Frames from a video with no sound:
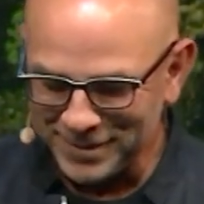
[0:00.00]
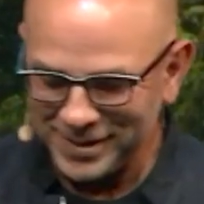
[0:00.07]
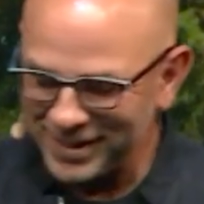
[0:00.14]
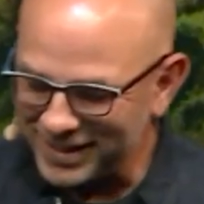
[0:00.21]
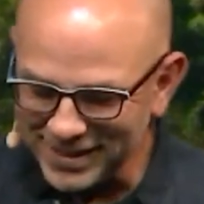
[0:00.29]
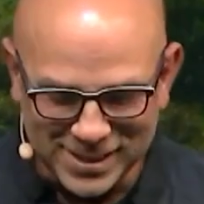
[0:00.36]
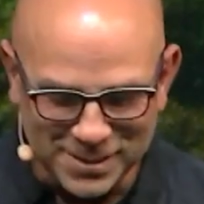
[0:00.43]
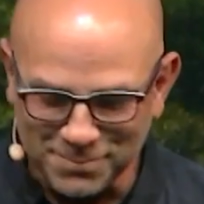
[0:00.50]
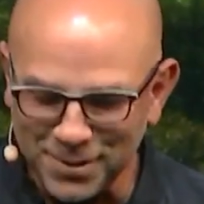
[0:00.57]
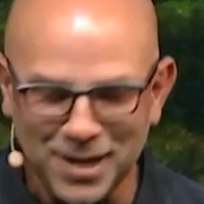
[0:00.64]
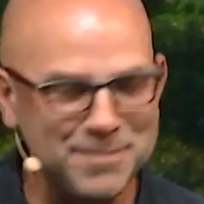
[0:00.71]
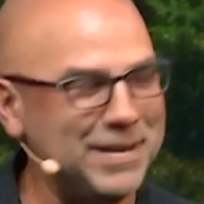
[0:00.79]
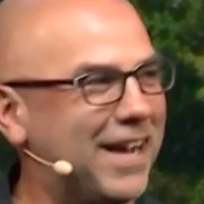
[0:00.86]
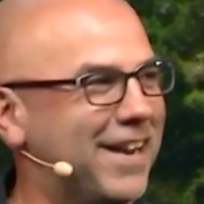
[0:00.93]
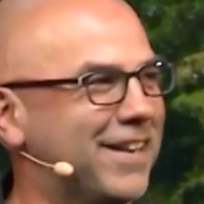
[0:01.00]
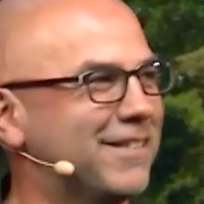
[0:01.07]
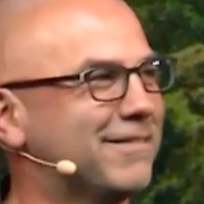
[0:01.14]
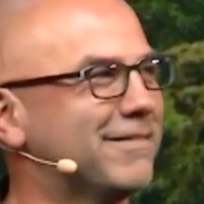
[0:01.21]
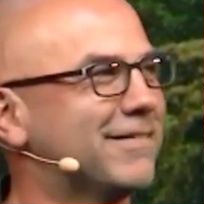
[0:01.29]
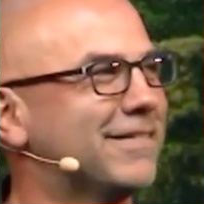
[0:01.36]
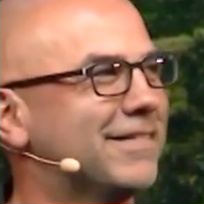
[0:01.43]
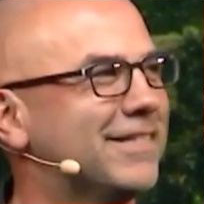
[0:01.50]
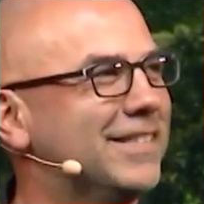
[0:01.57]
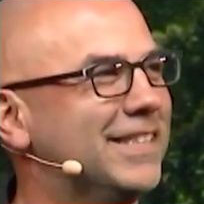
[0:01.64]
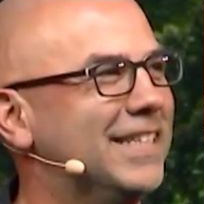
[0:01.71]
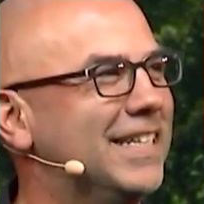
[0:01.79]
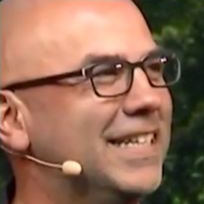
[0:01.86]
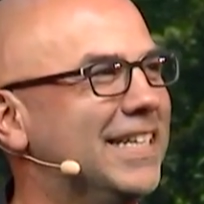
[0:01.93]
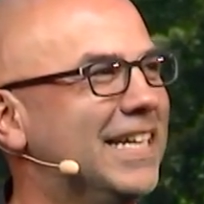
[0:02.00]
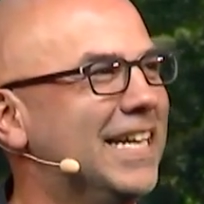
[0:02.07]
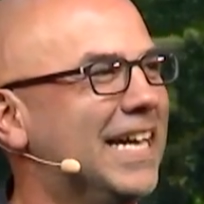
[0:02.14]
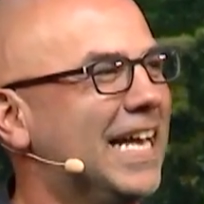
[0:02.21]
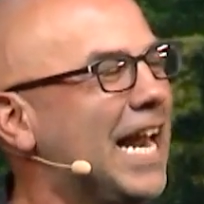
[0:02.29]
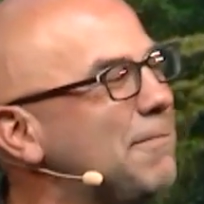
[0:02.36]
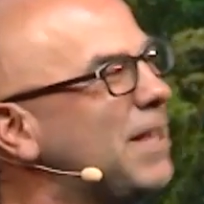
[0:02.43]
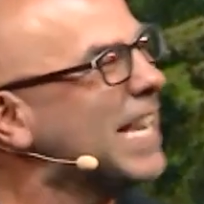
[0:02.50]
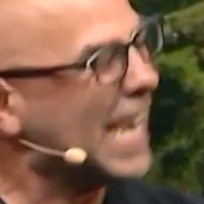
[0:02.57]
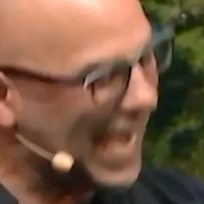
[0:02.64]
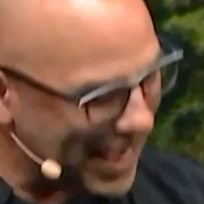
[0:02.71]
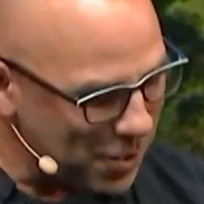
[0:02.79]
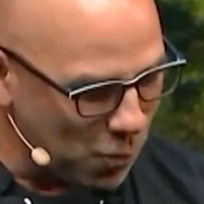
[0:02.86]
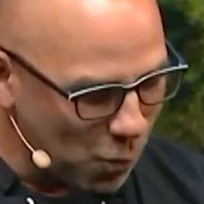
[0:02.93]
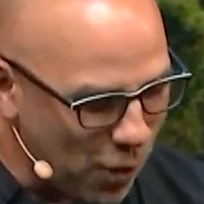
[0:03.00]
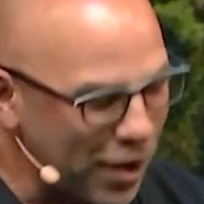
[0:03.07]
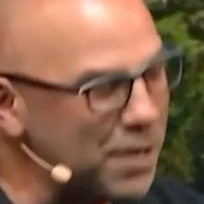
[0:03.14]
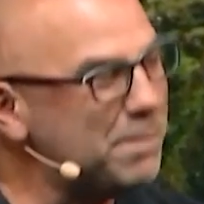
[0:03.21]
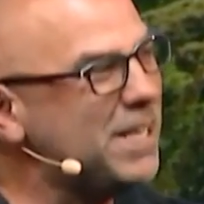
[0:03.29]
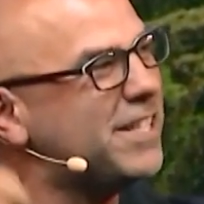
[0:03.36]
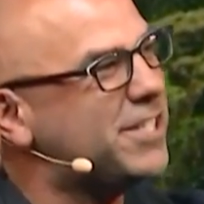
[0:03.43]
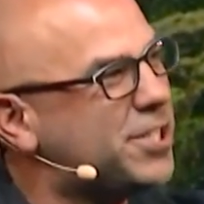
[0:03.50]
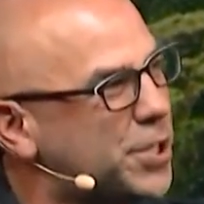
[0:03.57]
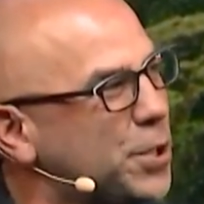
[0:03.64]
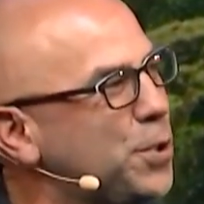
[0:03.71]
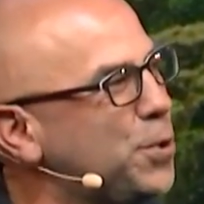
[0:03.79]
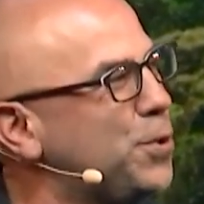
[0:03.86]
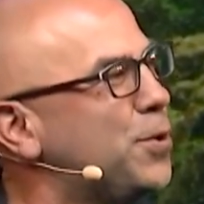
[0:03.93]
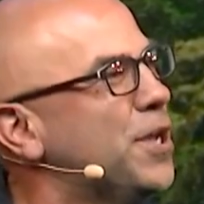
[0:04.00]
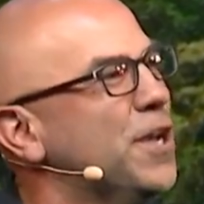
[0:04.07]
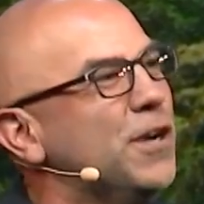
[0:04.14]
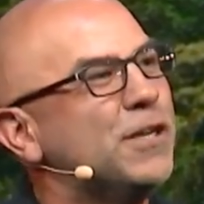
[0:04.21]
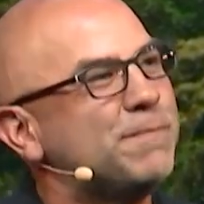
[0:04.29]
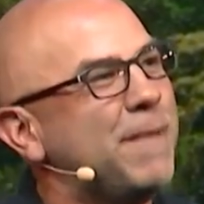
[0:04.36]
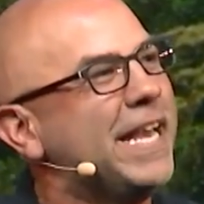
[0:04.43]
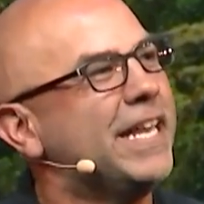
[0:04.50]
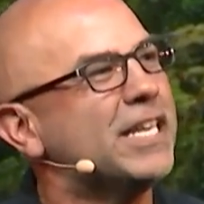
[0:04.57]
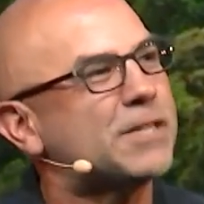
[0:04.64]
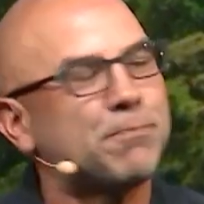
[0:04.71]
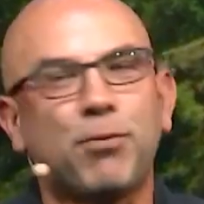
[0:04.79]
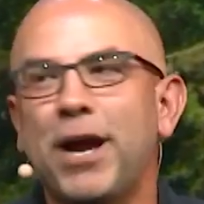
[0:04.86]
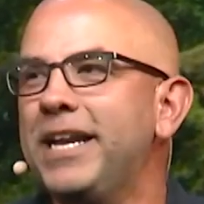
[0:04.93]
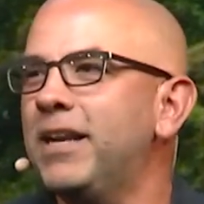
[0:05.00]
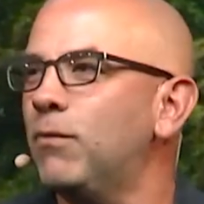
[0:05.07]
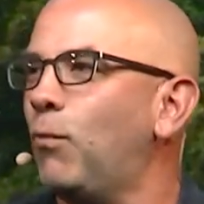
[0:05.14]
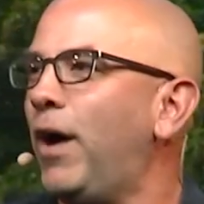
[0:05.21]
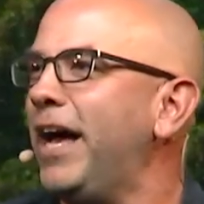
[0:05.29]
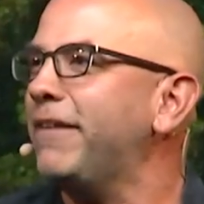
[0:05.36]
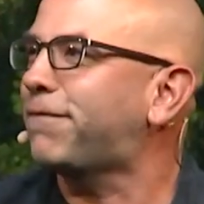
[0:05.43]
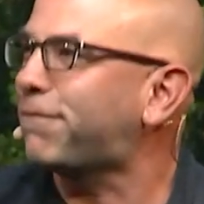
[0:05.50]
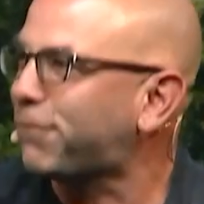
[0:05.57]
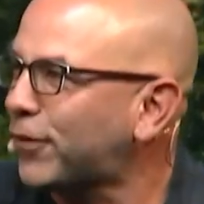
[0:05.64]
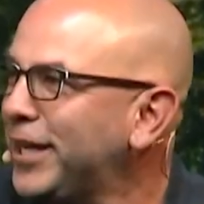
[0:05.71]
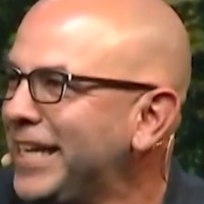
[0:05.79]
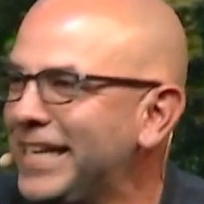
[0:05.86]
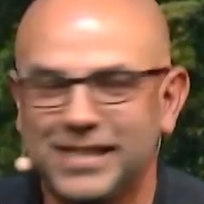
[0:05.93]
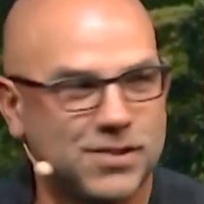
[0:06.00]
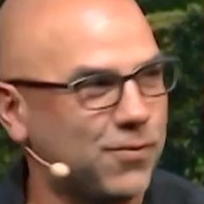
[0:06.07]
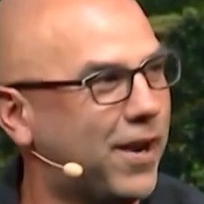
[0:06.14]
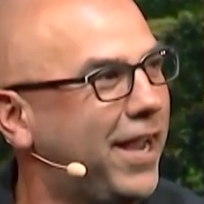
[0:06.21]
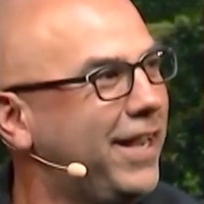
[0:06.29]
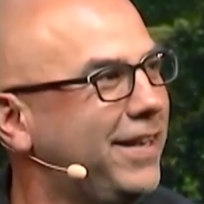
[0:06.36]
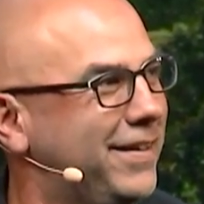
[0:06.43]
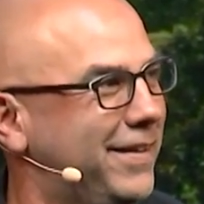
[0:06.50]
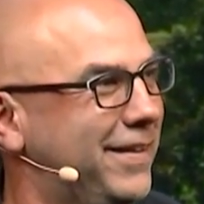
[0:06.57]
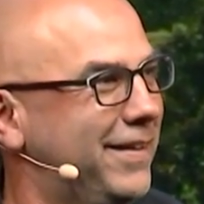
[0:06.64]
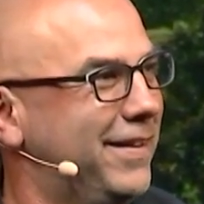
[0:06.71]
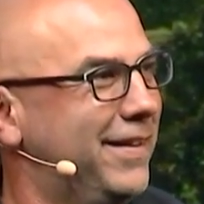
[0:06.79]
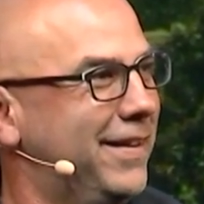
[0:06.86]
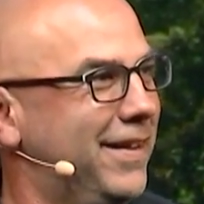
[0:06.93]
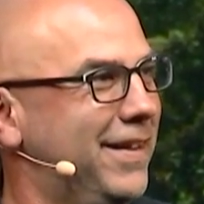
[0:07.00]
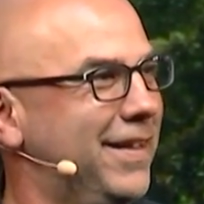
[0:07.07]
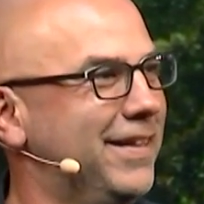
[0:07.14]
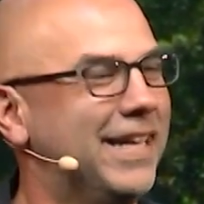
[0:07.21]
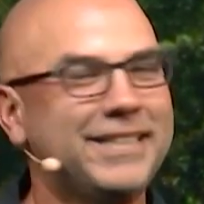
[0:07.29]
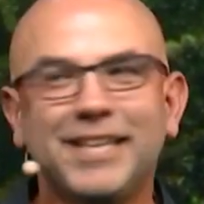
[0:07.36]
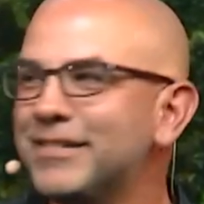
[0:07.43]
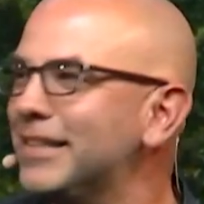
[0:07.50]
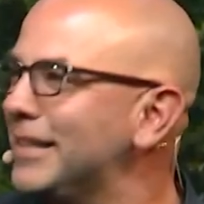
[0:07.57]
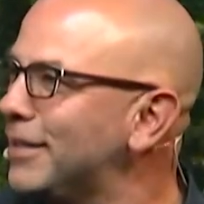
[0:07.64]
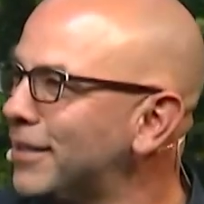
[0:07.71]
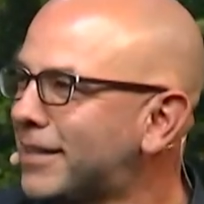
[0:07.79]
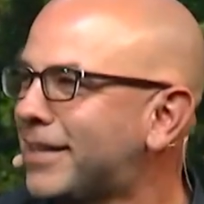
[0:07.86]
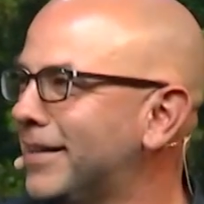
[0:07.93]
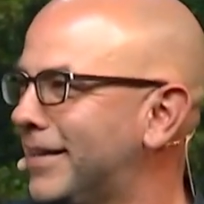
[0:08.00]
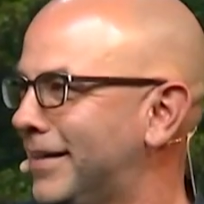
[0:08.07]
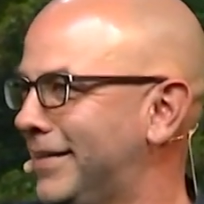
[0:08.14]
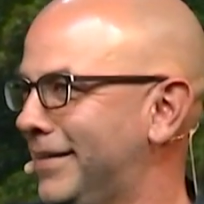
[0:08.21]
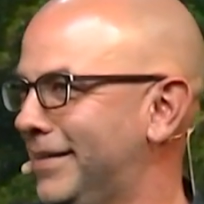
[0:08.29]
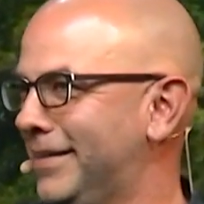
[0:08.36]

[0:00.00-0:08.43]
She's like, let's just pray about it. And I'm like, I don't want to be the dude who's making his pregnant wife freeze, right? That doesn't look good